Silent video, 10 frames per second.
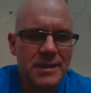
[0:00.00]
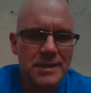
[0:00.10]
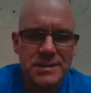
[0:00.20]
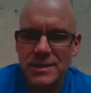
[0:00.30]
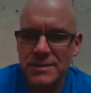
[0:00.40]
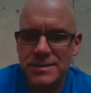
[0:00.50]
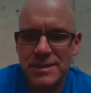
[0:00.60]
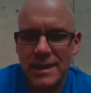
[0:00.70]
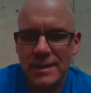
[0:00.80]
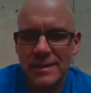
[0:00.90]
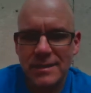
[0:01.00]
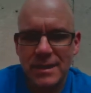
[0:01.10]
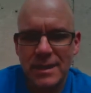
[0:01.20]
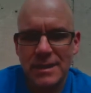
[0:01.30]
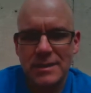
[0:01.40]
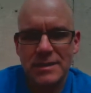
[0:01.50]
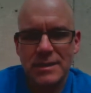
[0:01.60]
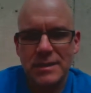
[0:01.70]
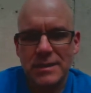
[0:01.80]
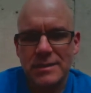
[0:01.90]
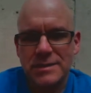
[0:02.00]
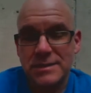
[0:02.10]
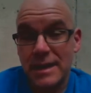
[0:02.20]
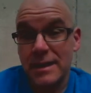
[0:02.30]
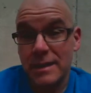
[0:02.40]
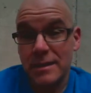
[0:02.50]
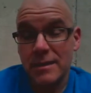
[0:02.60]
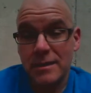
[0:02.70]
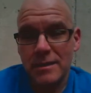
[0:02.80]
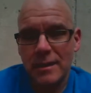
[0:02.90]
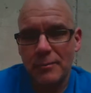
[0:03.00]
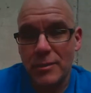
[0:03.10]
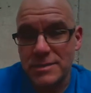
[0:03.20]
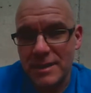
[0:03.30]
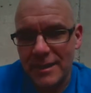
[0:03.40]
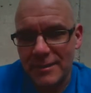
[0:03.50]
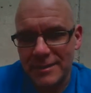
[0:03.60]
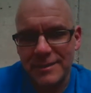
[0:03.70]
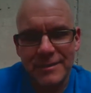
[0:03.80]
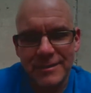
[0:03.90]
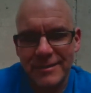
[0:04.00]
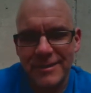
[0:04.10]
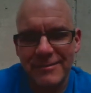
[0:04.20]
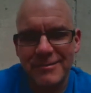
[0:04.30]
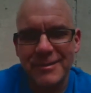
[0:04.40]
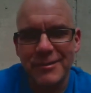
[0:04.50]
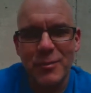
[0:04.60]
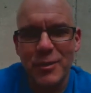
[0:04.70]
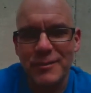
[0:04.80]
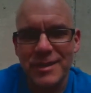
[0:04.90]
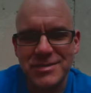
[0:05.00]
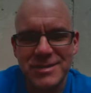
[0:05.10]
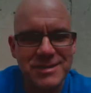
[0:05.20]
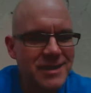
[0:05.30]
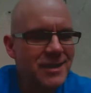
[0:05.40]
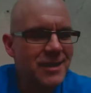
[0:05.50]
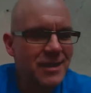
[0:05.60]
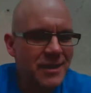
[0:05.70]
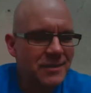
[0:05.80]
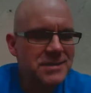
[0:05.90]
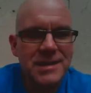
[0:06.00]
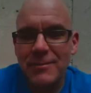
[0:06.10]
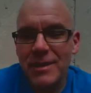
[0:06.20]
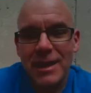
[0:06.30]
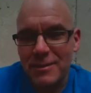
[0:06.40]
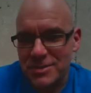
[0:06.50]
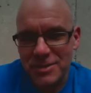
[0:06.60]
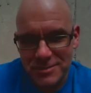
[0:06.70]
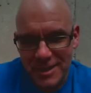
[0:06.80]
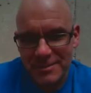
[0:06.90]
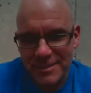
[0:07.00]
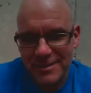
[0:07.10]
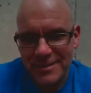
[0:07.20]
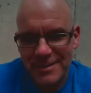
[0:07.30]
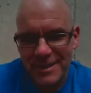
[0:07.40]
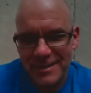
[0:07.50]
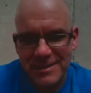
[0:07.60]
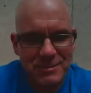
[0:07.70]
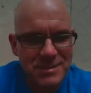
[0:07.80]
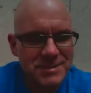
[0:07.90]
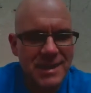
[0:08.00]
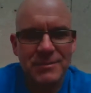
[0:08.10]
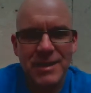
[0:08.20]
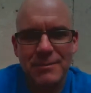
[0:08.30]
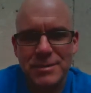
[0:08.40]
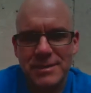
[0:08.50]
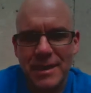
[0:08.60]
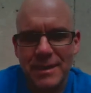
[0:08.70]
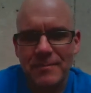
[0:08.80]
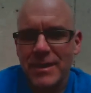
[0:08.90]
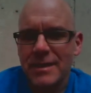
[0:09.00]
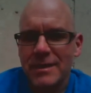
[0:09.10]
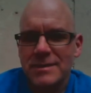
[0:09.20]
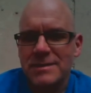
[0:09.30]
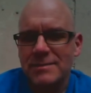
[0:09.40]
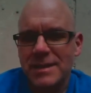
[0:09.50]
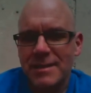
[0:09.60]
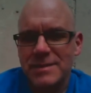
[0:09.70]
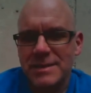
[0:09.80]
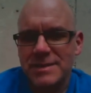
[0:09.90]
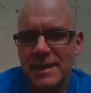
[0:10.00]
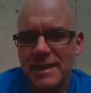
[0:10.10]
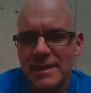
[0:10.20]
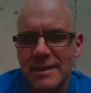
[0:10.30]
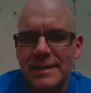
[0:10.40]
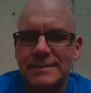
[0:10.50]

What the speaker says: skill set, stated personality or motivations, the same guy always shows up at the table, the same game persona. Sometimes it's a